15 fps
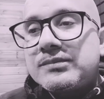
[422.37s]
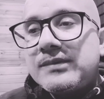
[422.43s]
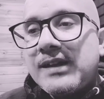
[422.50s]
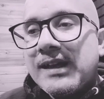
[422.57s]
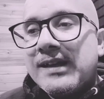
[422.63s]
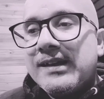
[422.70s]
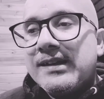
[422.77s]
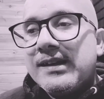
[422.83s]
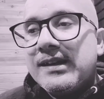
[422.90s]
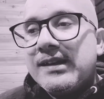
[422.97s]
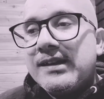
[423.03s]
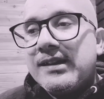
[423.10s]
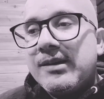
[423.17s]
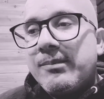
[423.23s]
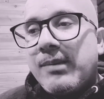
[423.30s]
And
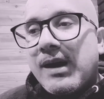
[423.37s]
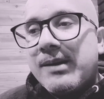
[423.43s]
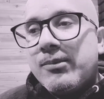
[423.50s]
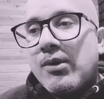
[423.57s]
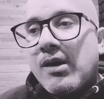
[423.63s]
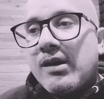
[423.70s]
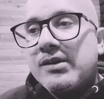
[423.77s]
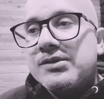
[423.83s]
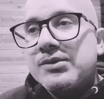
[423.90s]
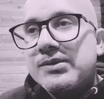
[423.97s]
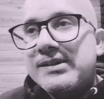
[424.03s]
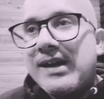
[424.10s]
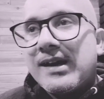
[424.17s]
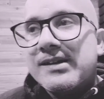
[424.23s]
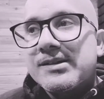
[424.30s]
the Bible also
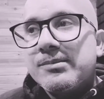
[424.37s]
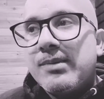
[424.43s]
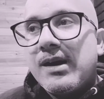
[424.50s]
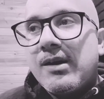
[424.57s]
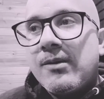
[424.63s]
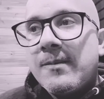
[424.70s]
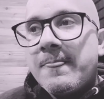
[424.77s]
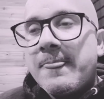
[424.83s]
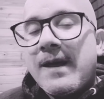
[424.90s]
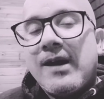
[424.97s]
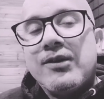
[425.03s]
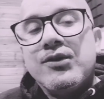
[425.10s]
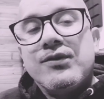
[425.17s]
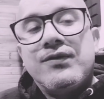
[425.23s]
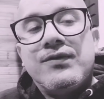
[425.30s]
talks about how
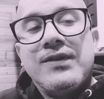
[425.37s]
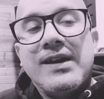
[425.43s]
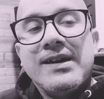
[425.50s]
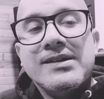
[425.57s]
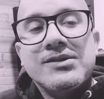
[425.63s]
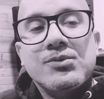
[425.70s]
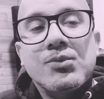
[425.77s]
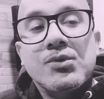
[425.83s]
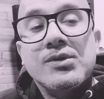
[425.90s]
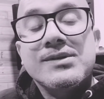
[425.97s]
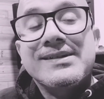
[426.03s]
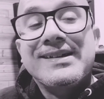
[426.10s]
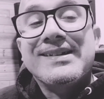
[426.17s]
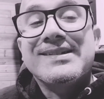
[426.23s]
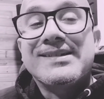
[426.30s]
the flesh wars
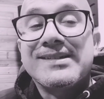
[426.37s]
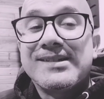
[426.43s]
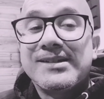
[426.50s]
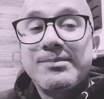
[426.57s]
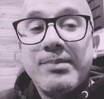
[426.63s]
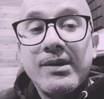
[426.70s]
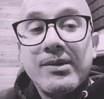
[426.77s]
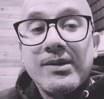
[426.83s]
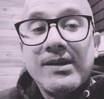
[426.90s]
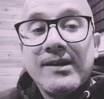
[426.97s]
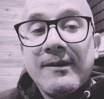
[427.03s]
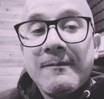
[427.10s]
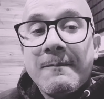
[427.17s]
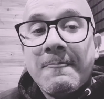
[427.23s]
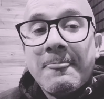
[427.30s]
against the spirit.
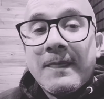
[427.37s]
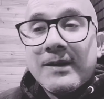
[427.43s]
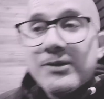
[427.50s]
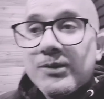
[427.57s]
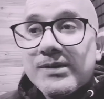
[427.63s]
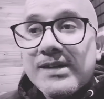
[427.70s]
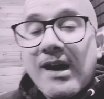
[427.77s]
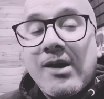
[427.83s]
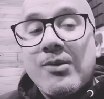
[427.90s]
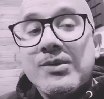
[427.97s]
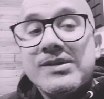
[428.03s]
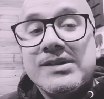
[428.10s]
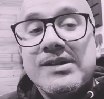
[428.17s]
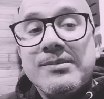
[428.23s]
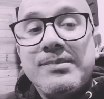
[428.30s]
So it's always
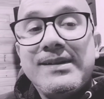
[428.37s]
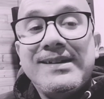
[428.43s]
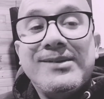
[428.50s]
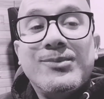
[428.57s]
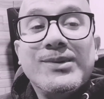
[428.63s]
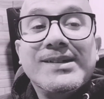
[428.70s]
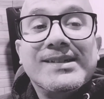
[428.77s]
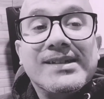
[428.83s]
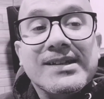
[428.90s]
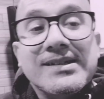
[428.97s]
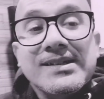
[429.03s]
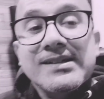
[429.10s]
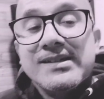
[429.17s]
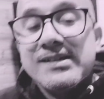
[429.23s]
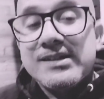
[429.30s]
going to be
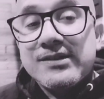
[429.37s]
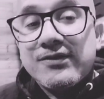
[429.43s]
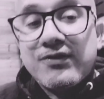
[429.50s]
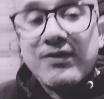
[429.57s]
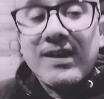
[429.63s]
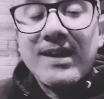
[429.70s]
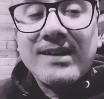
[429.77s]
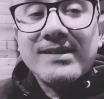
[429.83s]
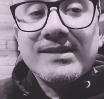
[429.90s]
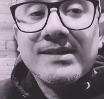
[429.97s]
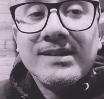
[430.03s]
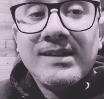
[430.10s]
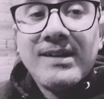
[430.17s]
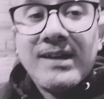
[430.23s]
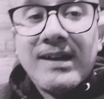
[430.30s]
resistance in your flesh,
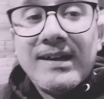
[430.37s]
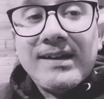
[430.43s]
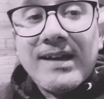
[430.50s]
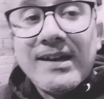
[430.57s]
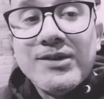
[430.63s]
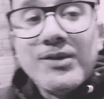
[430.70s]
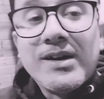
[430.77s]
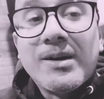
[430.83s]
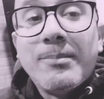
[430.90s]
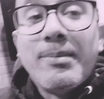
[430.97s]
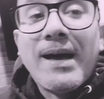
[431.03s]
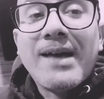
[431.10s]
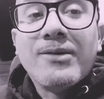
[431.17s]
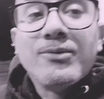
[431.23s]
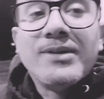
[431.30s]
and you got to
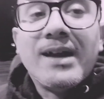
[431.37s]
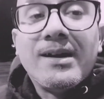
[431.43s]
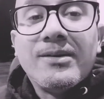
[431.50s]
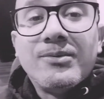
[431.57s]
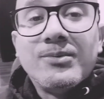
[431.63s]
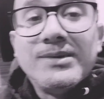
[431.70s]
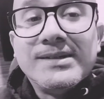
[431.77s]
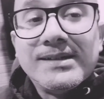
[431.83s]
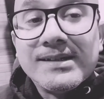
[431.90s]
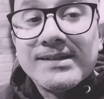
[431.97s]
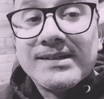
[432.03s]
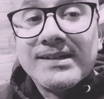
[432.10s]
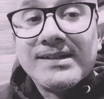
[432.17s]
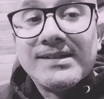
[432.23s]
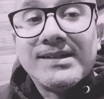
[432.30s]
battle that
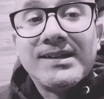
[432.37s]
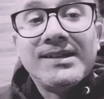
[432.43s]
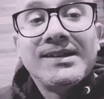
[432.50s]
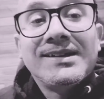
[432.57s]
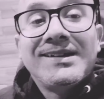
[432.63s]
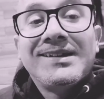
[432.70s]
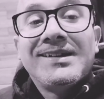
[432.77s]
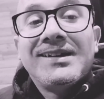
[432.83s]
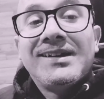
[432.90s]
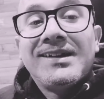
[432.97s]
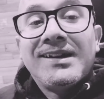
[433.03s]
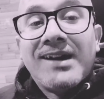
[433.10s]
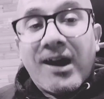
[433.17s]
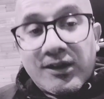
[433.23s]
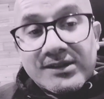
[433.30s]
resistance. And
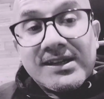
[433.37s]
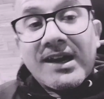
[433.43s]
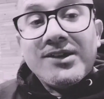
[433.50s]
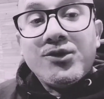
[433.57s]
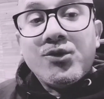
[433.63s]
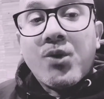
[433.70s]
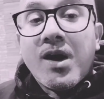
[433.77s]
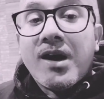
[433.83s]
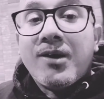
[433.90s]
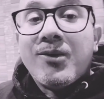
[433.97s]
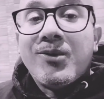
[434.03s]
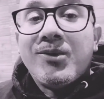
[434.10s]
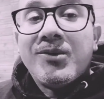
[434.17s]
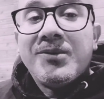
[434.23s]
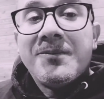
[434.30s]
I'll tell you
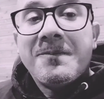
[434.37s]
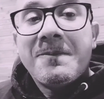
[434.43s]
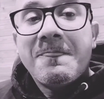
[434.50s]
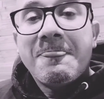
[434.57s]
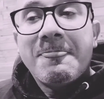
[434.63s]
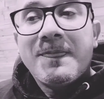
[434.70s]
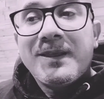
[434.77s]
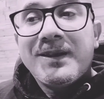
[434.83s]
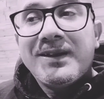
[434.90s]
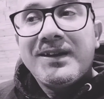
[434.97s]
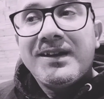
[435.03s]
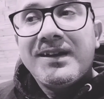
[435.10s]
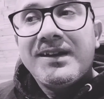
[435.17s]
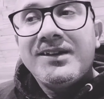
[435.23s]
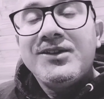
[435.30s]
how
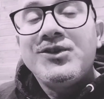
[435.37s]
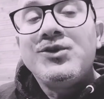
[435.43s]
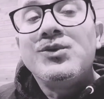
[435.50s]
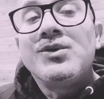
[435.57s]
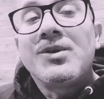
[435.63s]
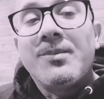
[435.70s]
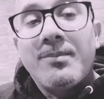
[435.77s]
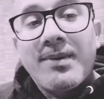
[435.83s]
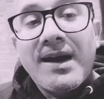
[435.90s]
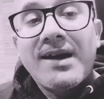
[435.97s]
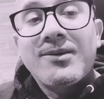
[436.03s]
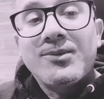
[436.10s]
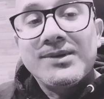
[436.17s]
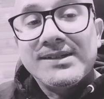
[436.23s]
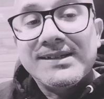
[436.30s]
you
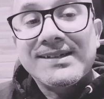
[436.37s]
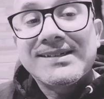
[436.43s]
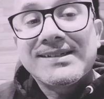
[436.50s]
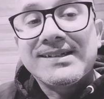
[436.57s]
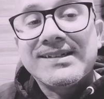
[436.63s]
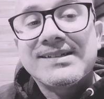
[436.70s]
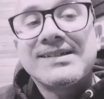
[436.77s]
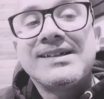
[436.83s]
combat resistance.